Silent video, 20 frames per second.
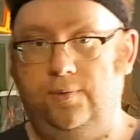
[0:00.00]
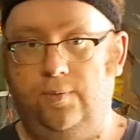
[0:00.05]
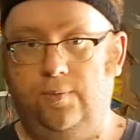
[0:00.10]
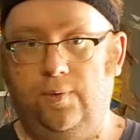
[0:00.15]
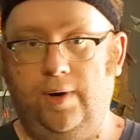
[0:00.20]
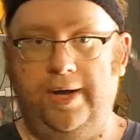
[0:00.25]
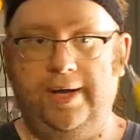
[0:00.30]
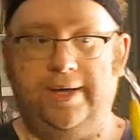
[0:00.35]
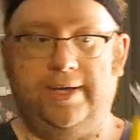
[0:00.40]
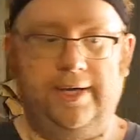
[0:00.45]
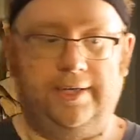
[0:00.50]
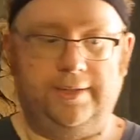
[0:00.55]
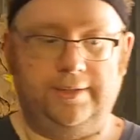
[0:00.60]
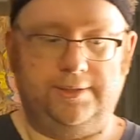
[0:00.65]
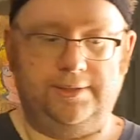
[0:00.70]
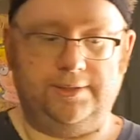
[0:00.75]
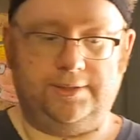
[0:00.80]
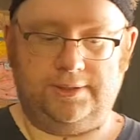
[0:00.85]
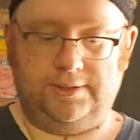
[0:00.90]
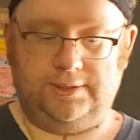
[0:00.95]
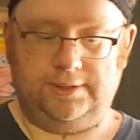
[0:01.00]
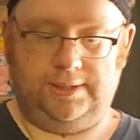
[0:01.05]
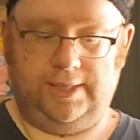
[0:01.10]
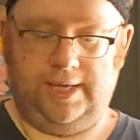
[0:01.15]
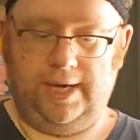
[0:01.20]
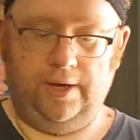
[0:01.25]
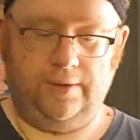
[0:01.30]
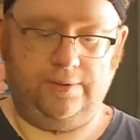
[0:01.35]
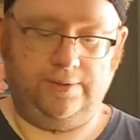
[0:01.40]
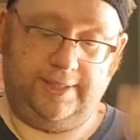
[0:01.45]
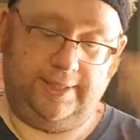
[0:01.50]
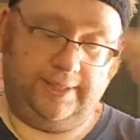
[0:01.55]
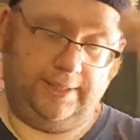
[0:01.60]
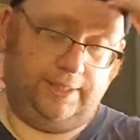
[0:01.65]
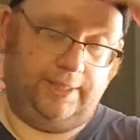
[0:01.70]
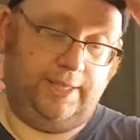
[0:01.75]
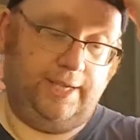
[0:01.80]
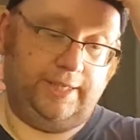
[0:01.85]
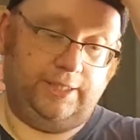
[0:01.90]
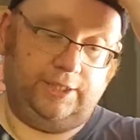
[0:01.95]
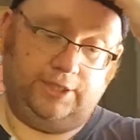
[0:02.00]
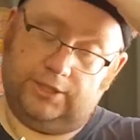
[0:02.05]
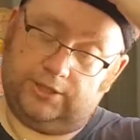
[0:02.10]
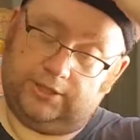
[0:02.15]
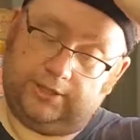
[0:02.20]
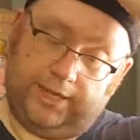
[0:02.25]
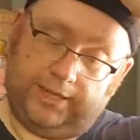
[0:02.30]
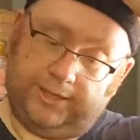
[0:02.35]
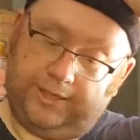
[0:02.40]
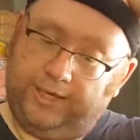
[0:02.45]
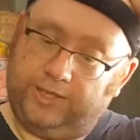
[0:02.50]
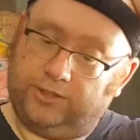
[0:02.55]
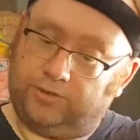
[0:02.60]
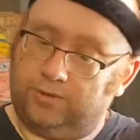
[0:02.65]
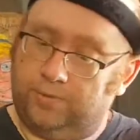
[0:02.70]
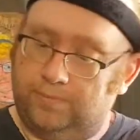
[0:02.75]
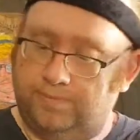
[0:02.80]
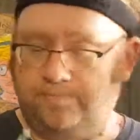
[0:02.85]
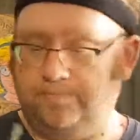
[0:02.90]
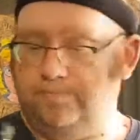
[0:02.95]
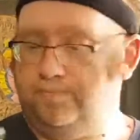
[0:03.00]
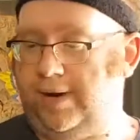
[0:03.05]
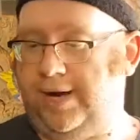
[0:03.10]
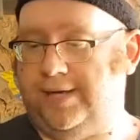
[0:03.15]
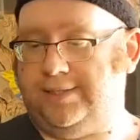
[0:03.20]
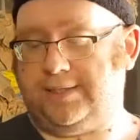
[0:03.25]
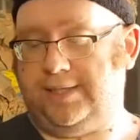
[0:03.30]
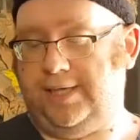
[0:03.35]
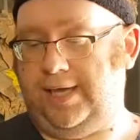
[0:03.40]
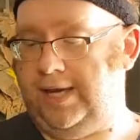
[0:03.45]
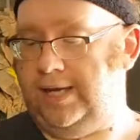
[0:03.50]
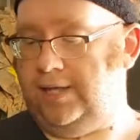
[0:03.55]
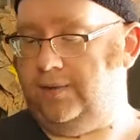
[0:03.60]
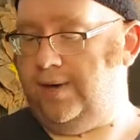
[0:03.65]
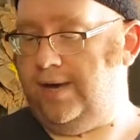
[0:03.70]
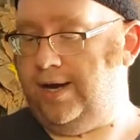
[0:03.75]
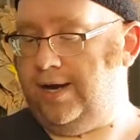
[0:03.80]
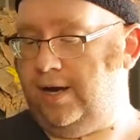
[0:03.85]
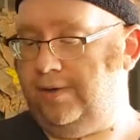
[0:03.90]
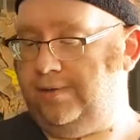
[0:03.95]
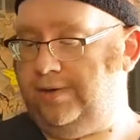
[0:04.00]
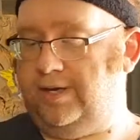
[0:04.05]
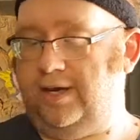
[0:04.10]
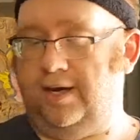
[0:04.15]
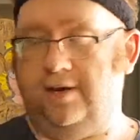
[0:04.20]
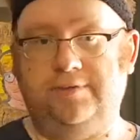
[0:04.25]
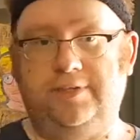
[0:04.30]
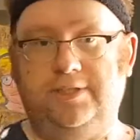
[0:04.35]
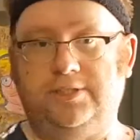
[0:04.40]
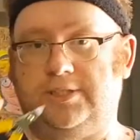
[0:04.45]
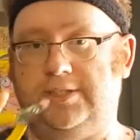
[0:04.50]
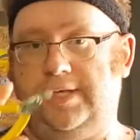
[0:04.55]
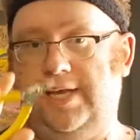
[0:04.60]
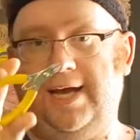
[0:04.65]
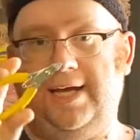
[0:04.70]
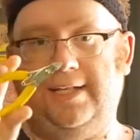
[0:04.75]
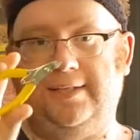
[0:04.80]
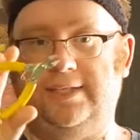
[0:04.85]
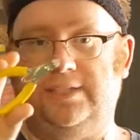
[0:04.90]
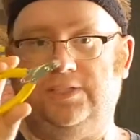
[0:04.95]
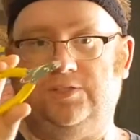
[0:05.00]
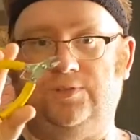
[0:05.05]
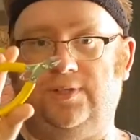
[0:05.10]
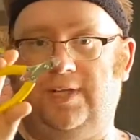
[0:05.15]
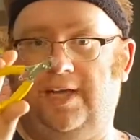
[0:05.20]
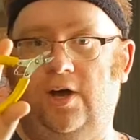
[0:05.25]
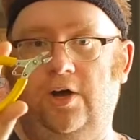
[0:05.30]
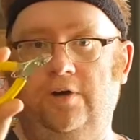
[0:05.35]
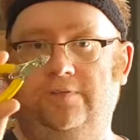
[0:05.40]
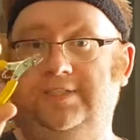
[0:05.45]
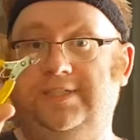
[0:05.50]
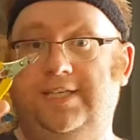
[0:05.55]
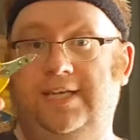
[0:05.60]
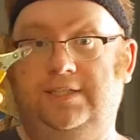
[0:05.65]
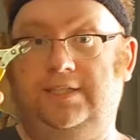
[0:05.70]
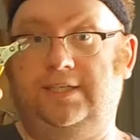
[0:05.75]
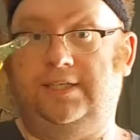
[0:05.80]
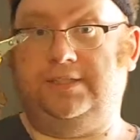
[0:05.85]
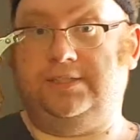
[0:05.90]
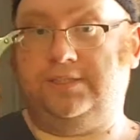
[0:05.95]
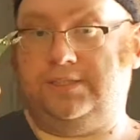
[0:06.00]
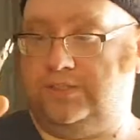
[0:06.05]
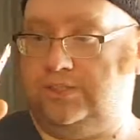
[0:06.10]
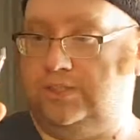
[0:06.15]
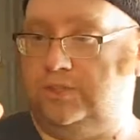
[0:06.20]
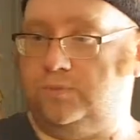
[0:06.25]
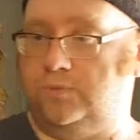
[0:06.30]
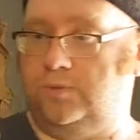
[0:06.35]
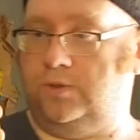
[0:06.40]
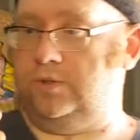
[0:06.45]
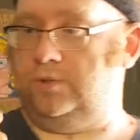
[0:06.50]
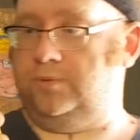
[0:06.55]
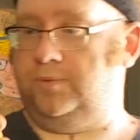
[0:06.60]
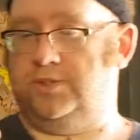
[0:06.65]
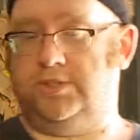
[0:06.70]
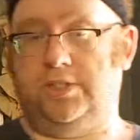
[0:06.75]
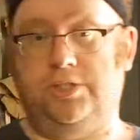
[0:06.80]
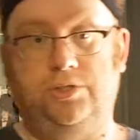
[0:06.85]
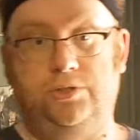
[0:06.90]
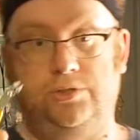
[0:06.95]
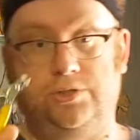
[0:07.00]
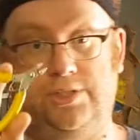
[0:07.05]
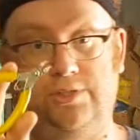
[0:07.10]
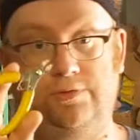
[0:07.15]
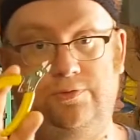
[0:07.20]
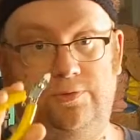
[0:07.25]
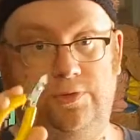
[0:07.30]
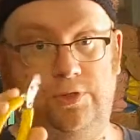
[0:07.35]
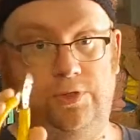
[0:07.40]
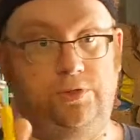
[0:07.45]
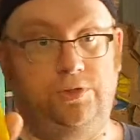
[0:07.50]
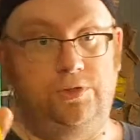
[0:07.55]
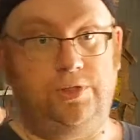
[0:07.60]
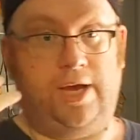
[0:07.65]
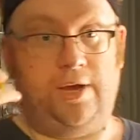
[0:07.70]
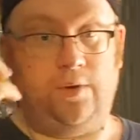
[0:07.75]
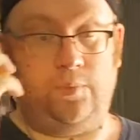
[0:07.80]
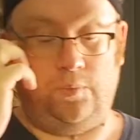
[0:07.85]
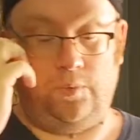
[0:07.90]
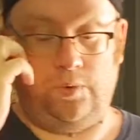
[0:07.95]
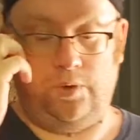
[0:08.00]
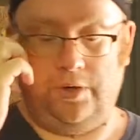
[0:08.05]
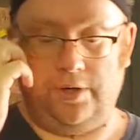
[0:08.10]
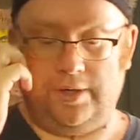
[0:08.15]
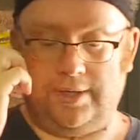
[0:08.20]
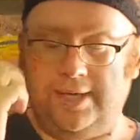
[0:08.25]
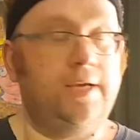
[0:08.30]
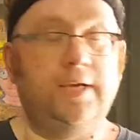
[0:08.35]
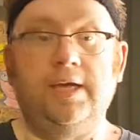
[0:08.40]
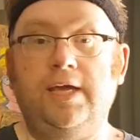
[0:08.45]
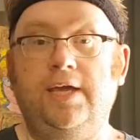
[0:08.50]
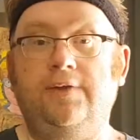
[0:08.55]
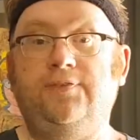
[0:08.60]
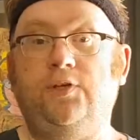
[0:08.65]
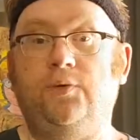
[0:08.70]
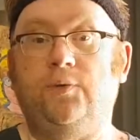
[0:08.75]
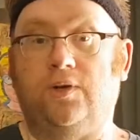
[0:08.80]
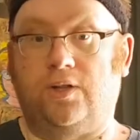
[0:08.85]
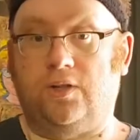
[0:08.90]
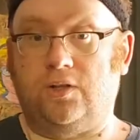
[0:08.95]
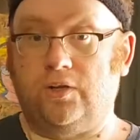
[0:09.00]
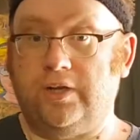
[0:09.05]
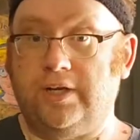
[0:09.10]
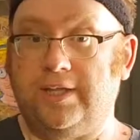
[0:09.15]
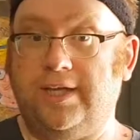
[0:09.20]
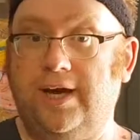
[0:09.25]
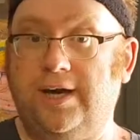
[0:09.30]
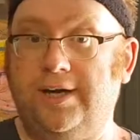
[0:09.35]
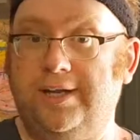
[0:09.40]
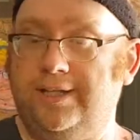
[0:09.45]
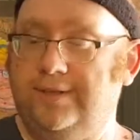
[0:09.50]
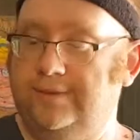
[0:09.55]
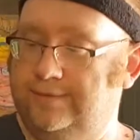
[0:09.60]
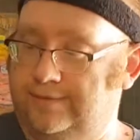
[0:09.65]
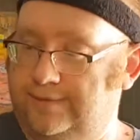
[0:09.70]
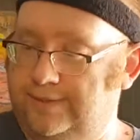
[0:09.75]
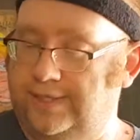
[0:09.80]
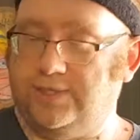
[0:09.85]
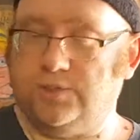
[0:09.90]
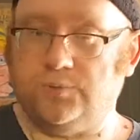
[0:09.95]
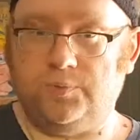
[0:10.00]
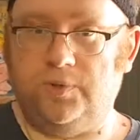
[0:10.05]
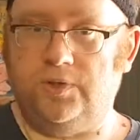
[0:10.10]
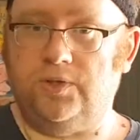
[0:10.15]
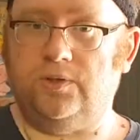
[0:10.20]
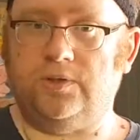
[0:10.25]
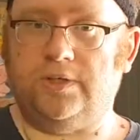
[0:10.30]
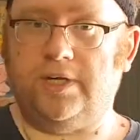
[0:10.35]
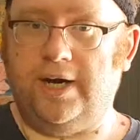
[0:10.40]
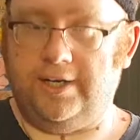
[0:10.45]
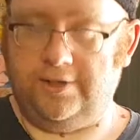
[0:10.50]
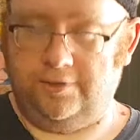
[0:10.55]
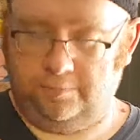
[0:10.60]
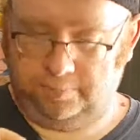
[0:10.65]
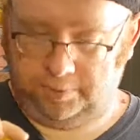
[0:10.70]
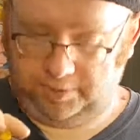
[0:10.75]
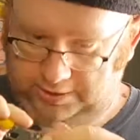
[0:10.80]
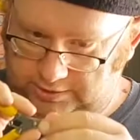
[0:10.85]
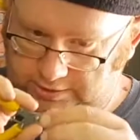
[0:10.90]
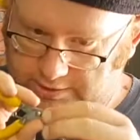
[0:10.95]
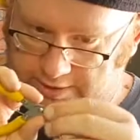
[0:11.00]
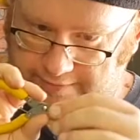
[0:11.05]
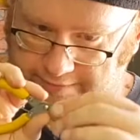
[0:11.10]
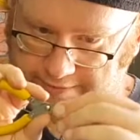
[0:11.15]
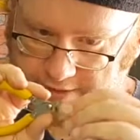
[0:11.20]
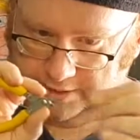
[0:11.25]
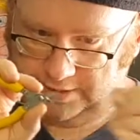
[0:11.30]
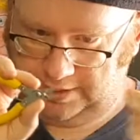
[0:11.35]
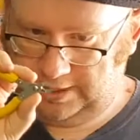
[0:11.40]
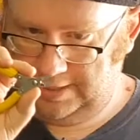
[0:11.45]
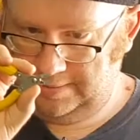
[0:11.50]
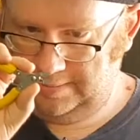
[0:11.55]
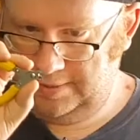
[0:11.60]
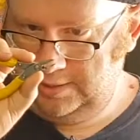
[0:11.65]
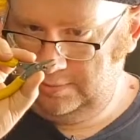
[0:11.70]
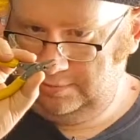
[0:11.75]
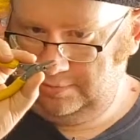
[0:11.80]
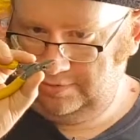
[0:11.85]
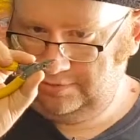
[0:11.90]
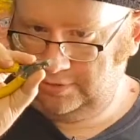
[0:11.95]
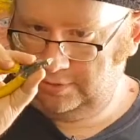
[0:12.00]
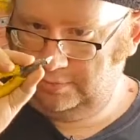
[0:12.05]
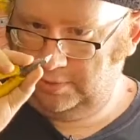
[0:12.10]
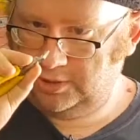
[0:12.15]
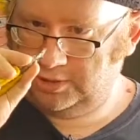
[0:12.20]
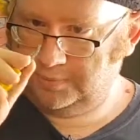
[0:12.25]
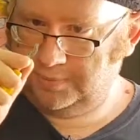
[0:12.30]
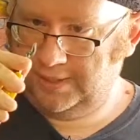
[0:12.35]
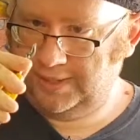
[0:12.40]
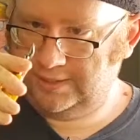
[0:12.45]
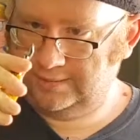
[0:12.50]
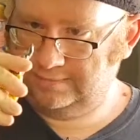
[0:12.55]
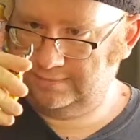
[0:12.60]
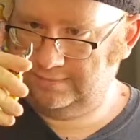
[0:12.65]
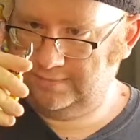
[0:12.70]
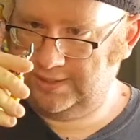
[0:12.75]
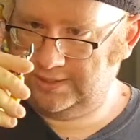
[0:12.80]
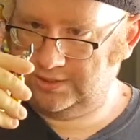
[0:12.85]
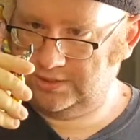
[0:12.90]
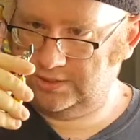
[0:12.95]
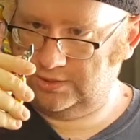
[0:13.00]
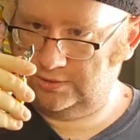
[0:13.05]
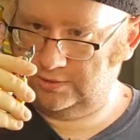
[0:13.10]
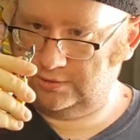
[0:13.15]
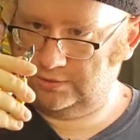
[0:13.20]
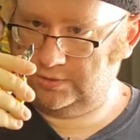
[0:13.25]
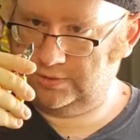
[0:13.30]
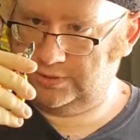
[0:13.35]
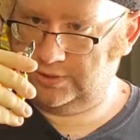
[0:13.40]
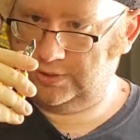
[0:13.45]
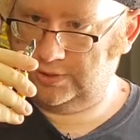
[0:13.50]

wire cutters. Now, you can just get these from practically anywhere. I mean, I've literally had this for like over 10 years. This is one of the ones I used to use at work. If you're doing a lot of cutting, these will kind of blunt over time, but for the most part, they're still good.